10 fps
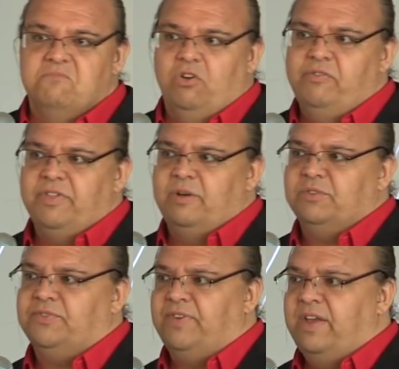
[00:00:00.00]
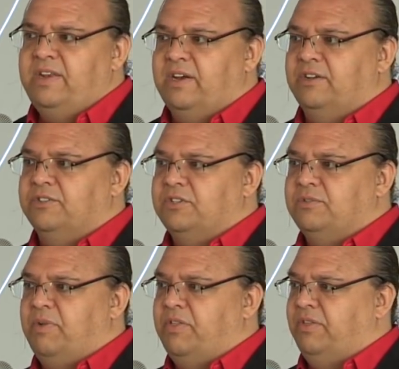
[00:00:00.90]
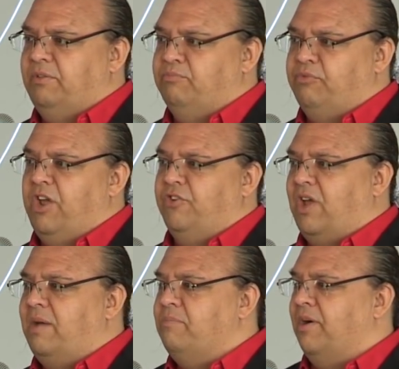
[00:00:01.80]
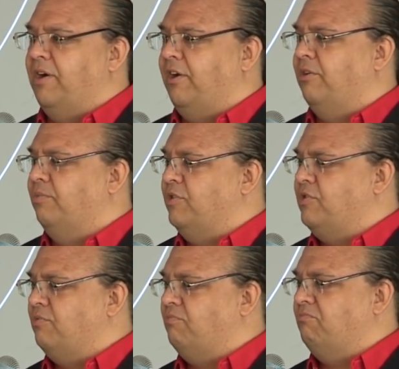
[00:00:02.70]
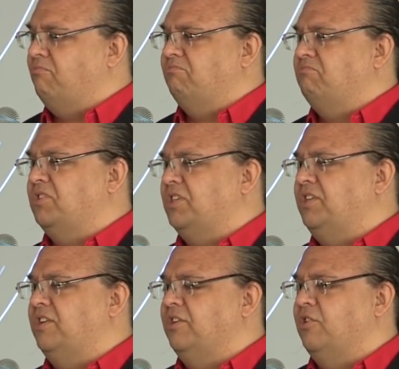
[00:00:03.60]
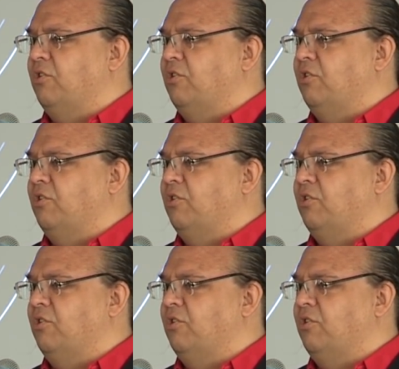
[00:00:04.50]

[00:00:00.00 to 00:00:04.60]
all of that was financed by the British Empire, which succeeded in